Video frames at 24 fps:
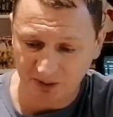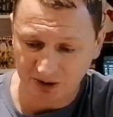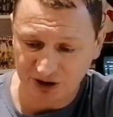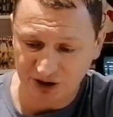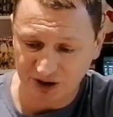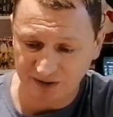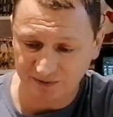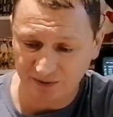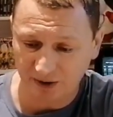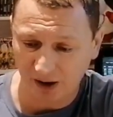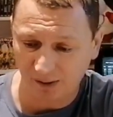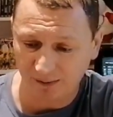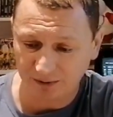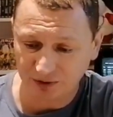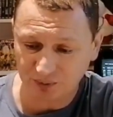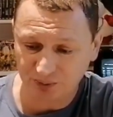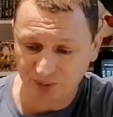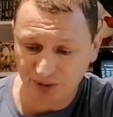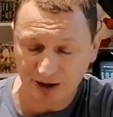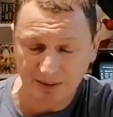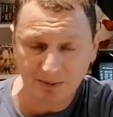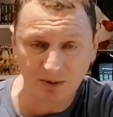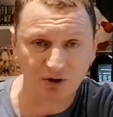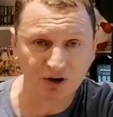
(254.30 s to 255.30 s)
which involves
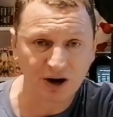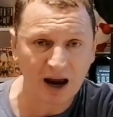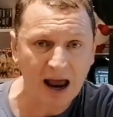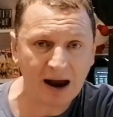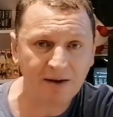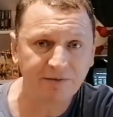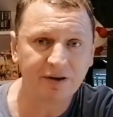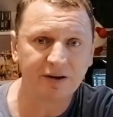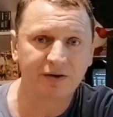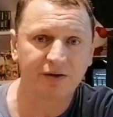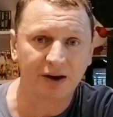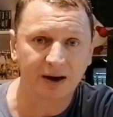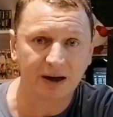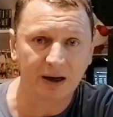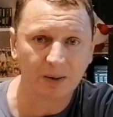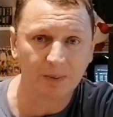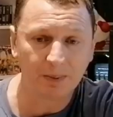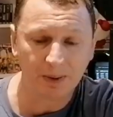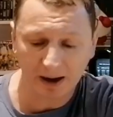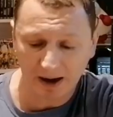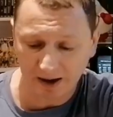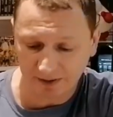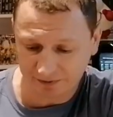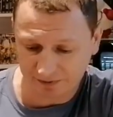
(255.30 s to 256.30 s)
pretty much everything
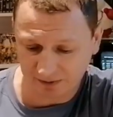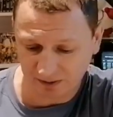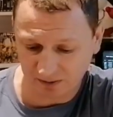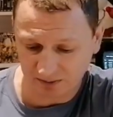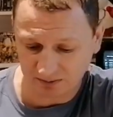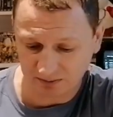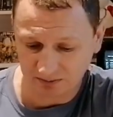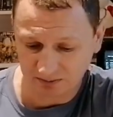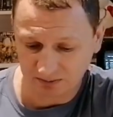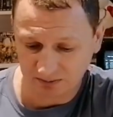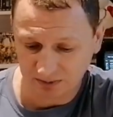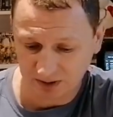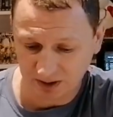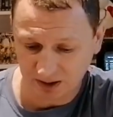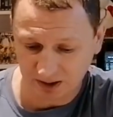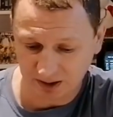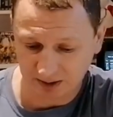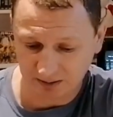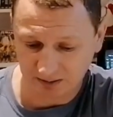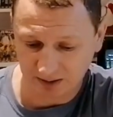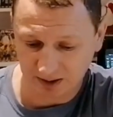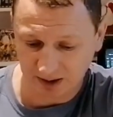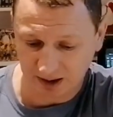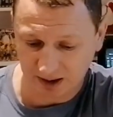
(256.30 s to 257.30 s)
apart from
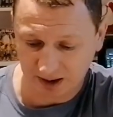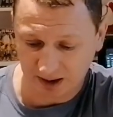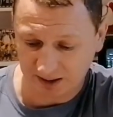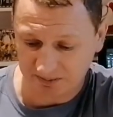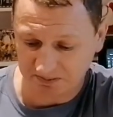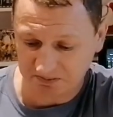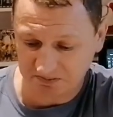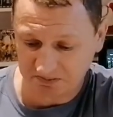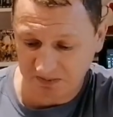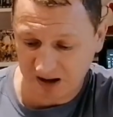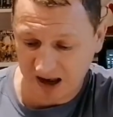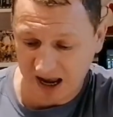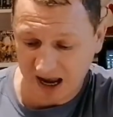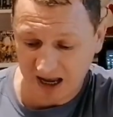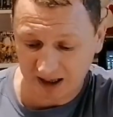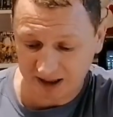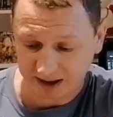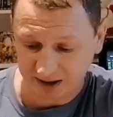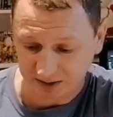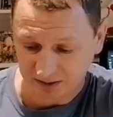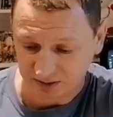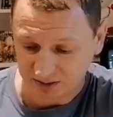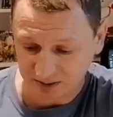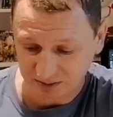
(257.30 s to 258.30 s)

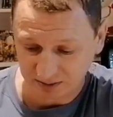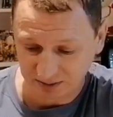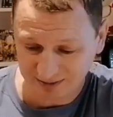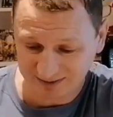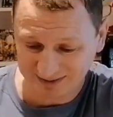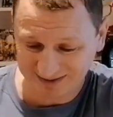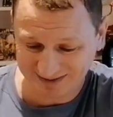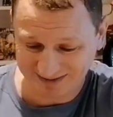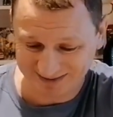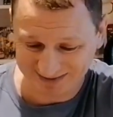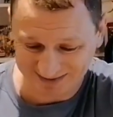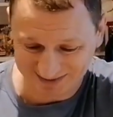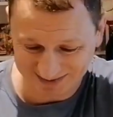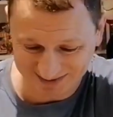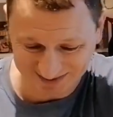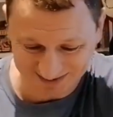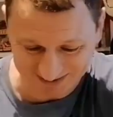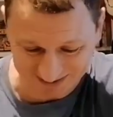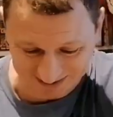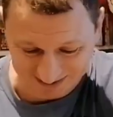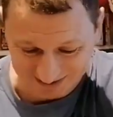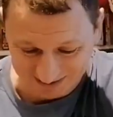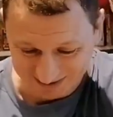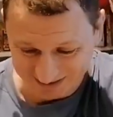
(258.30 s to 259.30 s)
aliens.
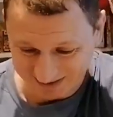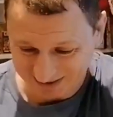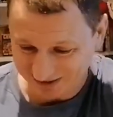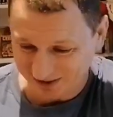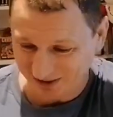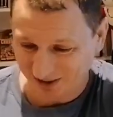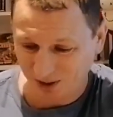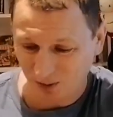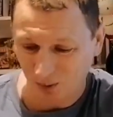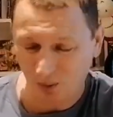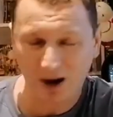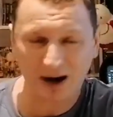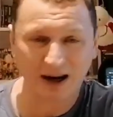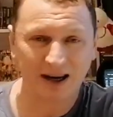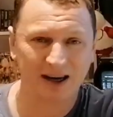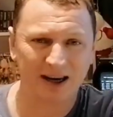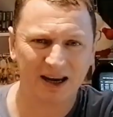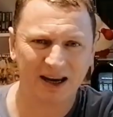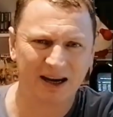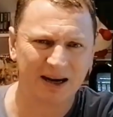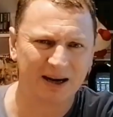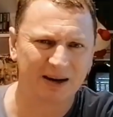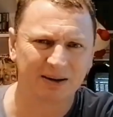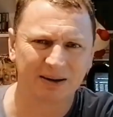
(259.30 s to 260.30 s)
Yeah, it's all
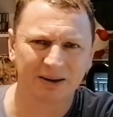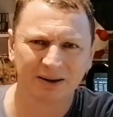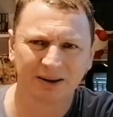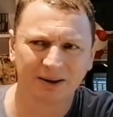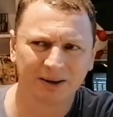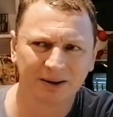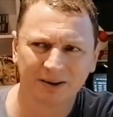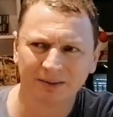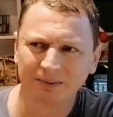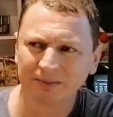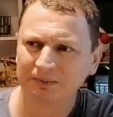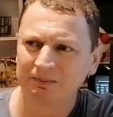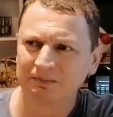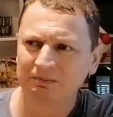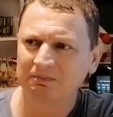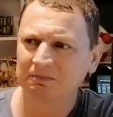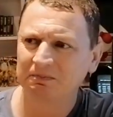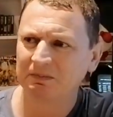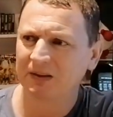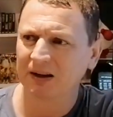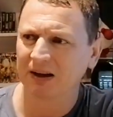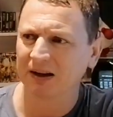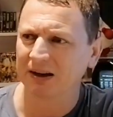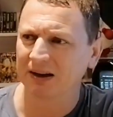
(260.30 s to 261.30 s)
wacky,
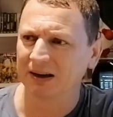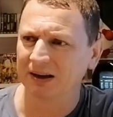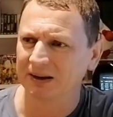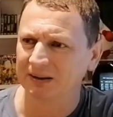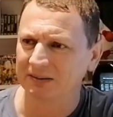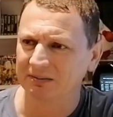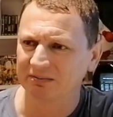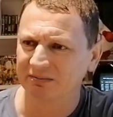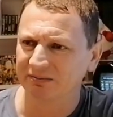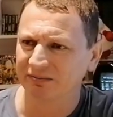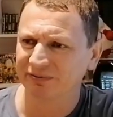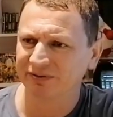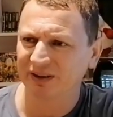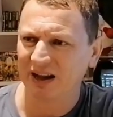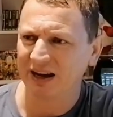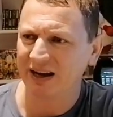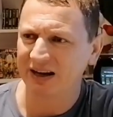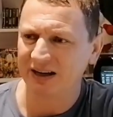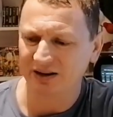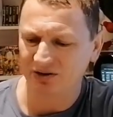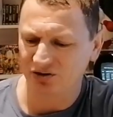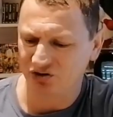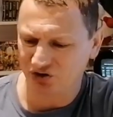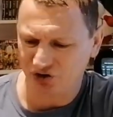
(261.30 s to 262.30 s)

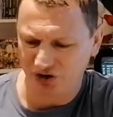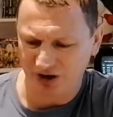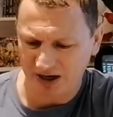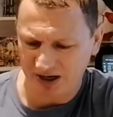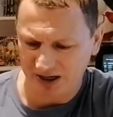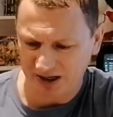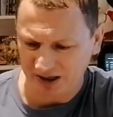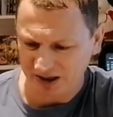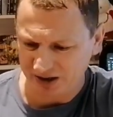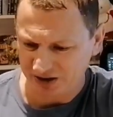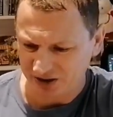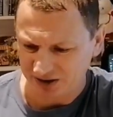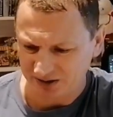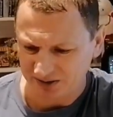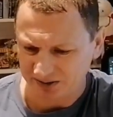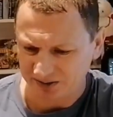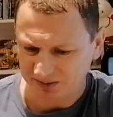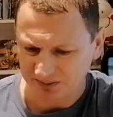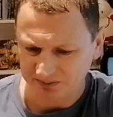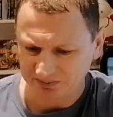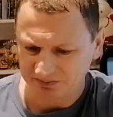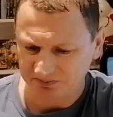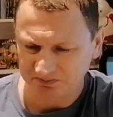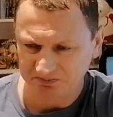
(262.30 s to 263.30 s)
flying trees
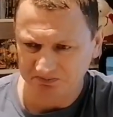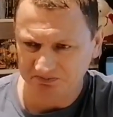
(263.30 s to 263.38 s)
and